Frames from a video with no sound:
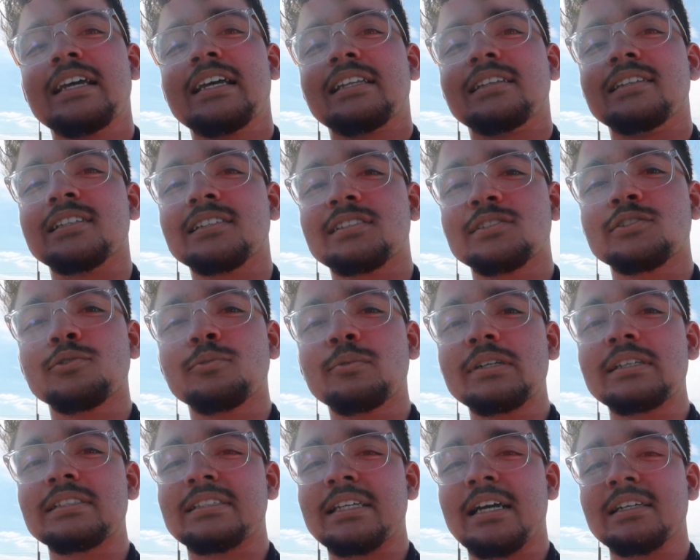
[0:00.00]
Listen to
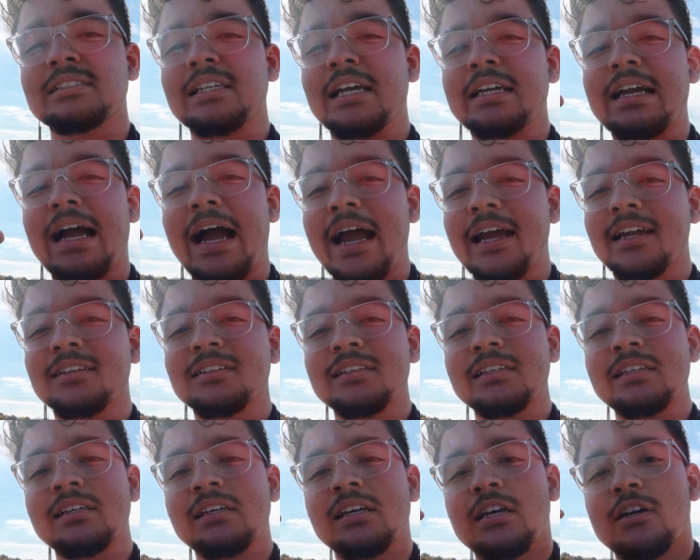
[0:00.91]
what it sounds like
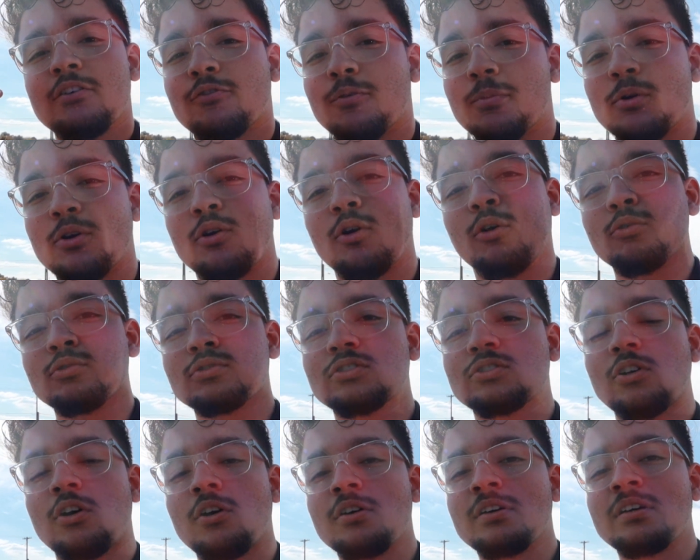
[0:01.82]
idling from a cold
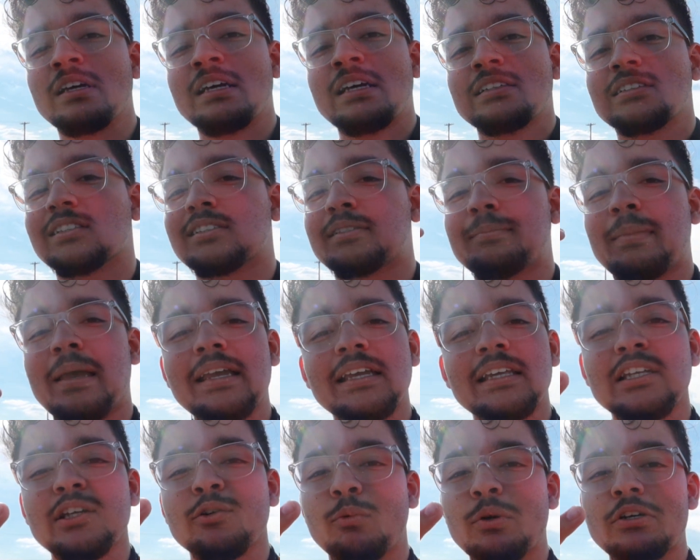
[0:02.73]
start. Does it make
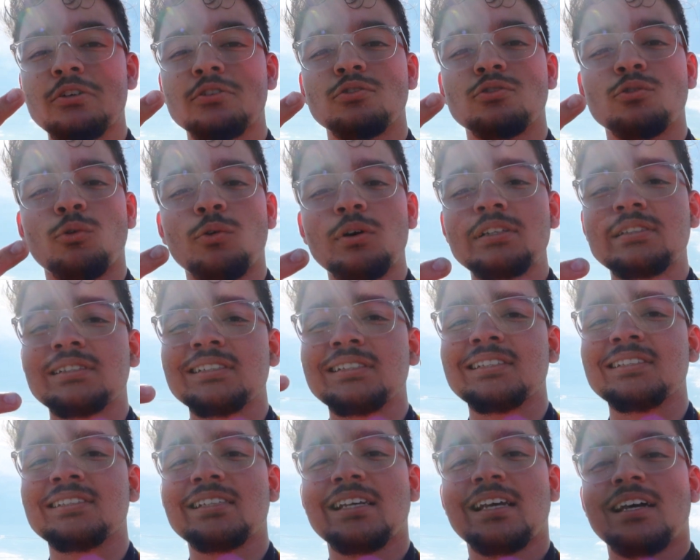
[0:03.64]
any weird
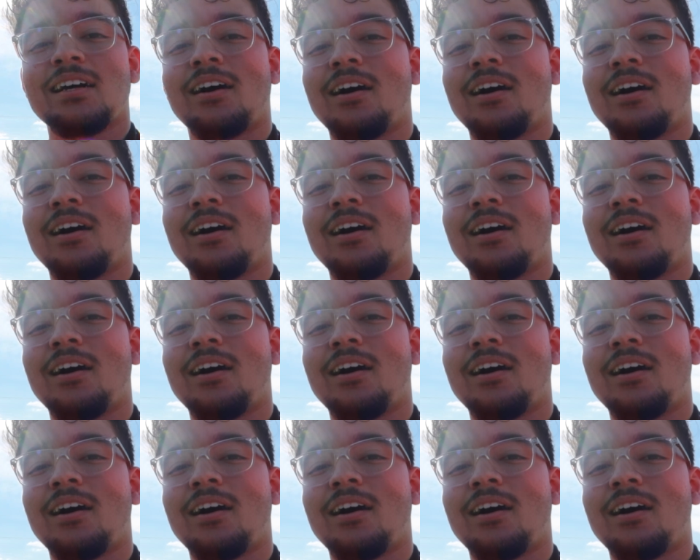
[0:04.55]
noises?